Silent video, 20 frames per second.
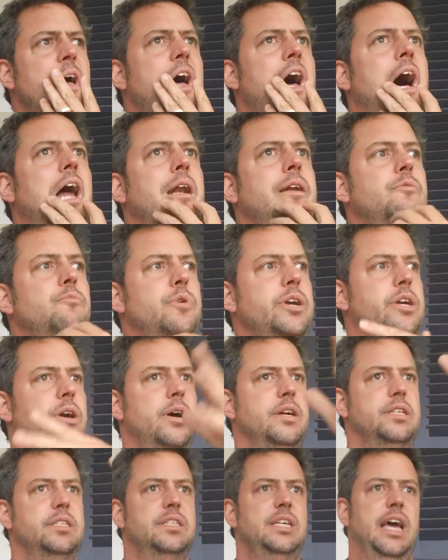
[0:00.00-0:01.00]
And we go
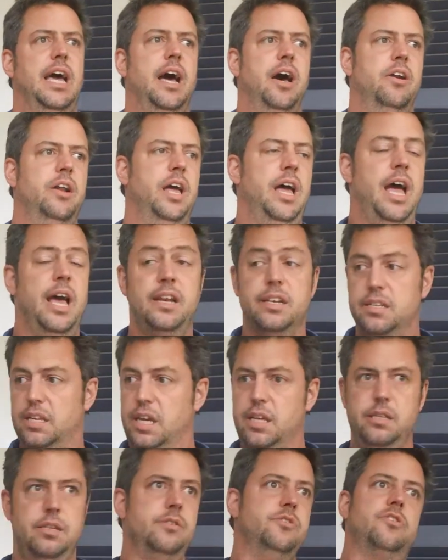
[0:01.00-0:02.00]
into town, and
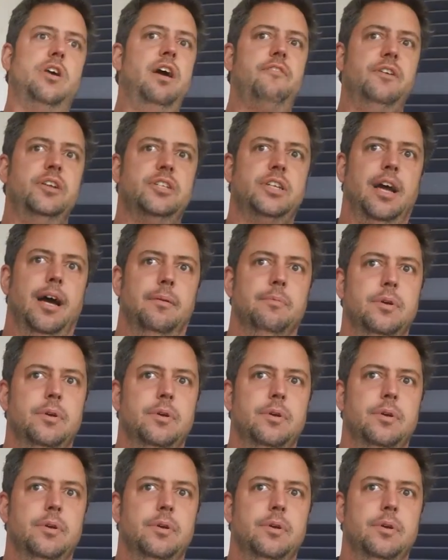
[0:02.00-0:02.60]
it's a traffic jam.